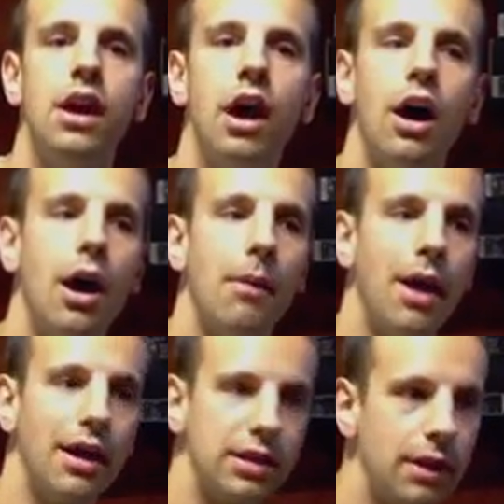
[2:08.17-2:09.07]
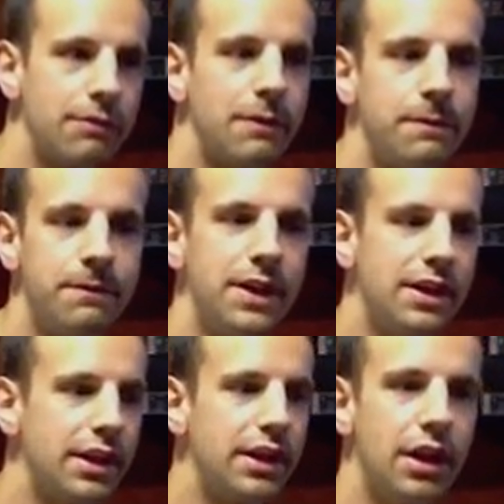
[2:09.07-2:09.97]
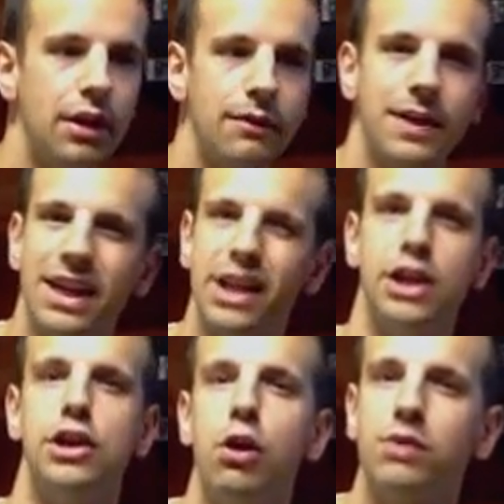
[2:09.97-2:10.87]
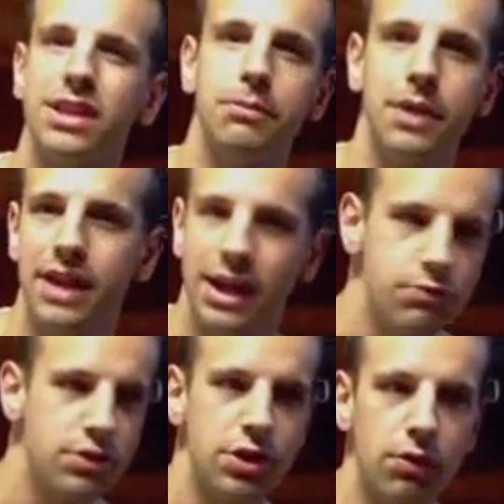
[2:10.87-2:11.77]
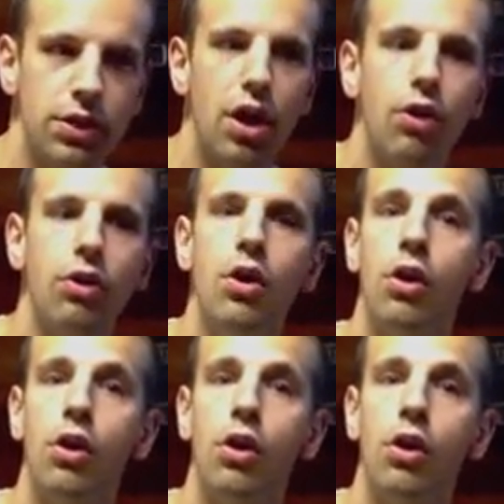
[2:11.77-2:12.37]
I love the feeling of getting to know somebody that you don't know,